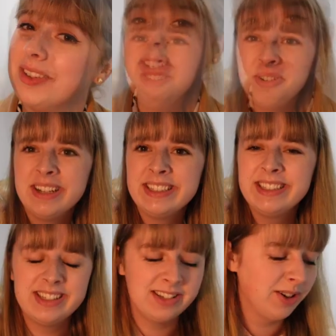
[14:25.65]
Hey
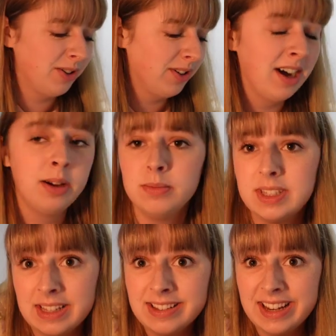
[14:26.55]
everyone, so
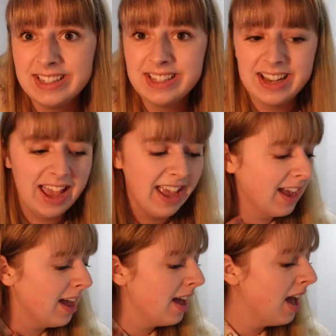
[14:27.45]
Sunday
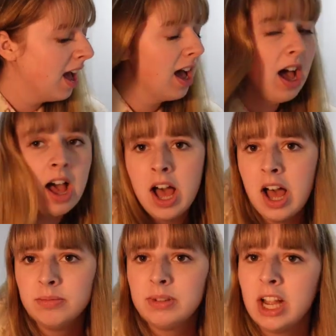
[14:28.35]
today,
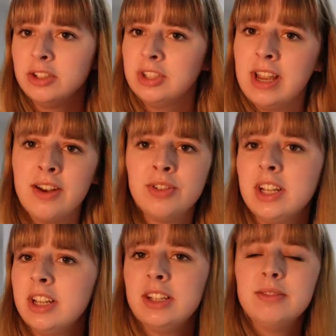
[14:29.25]
kind of just having
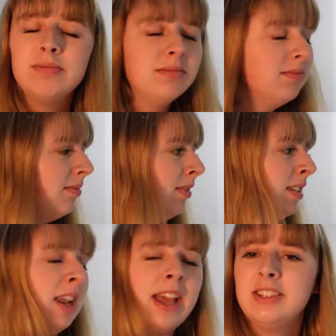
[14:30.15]
a
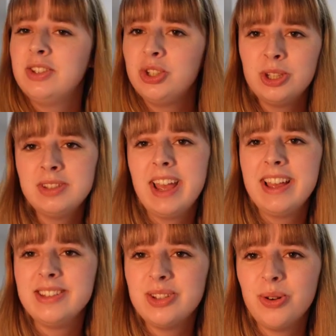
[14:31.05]
nice chill
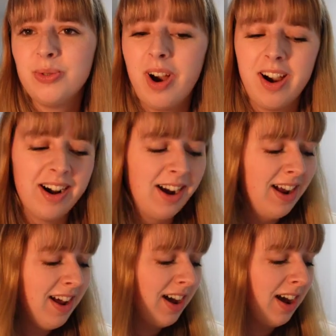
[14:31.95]
day so far.
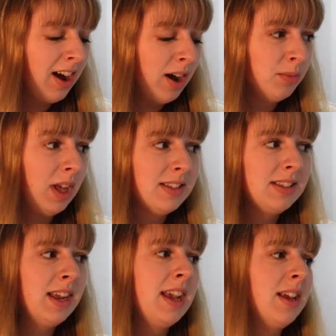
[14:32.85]
Last
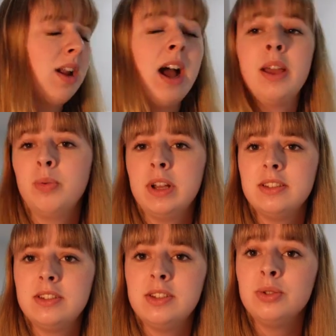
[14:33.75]
night I
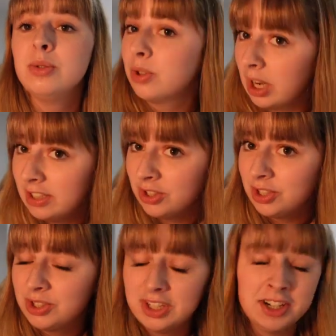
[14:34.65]
went to
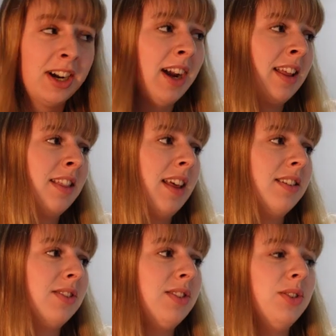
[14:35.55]
Christchurch dinner and
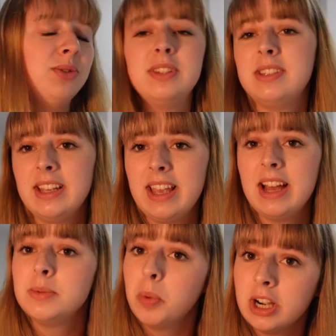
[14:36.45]
then to the St.
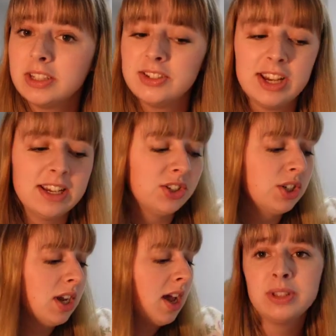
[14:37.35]
Cat's bar exchange.
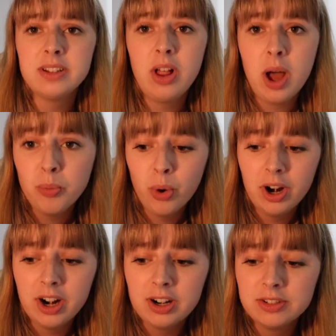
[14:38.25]
It was a lot
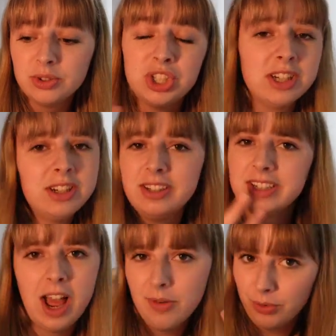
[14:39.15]
more chill
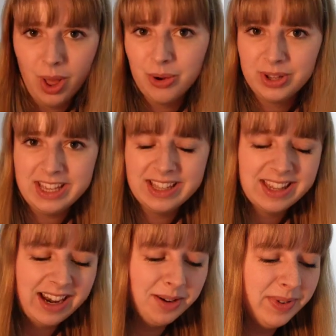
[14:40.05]
and kind of low-key
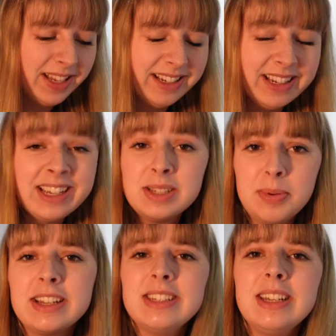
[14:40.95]
than I've been
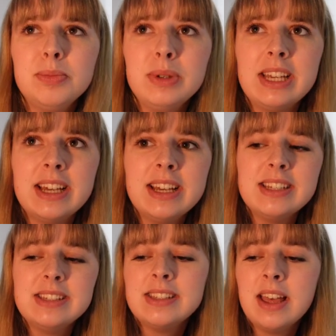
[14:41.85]
expecting
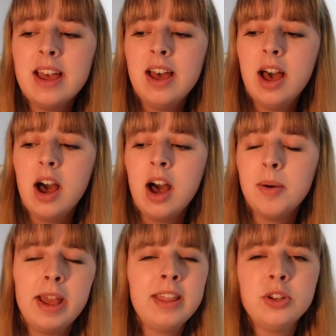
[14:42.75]
because
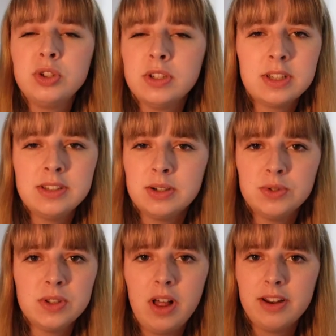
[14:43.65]
I think it's just because there
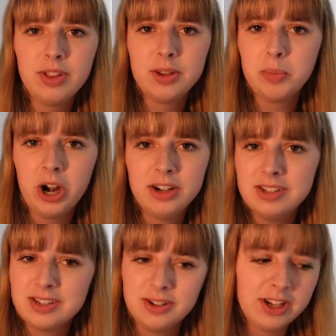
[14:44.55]
was a lot of other
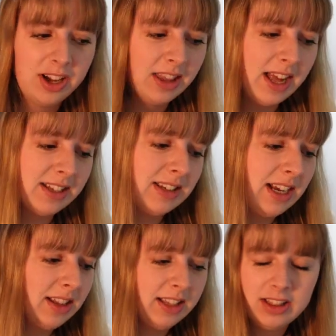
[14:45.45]
parties going on last
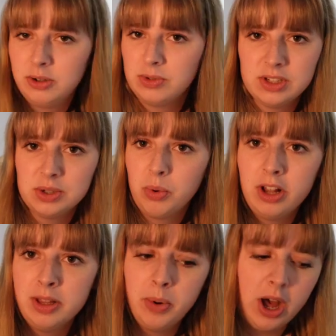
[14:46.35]
night. Like there was a
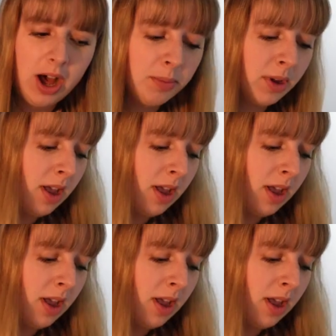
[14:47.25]
Diwali Bop.